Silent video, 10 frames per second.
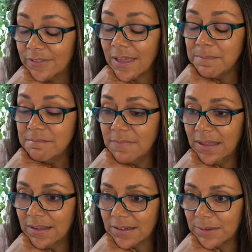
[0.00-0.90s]
That
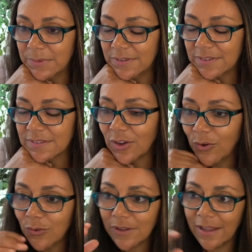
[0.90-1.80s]
makeup is
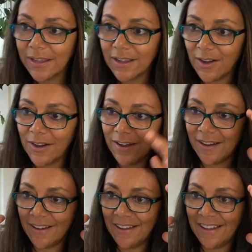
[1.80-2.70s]
so like
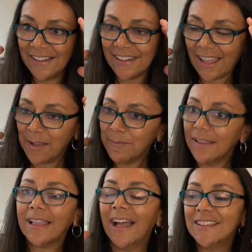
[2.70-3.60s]

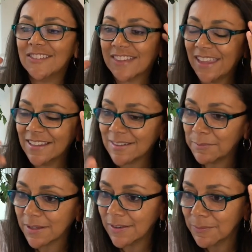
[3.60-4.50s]
I just can't
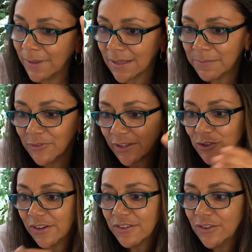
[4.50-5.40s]
stop looking at the makeup. Like
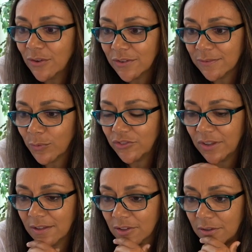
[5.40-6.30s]
you don't even notice what
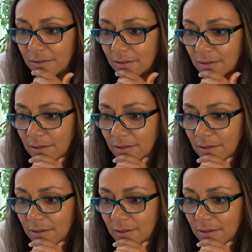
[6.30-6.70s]
she has on.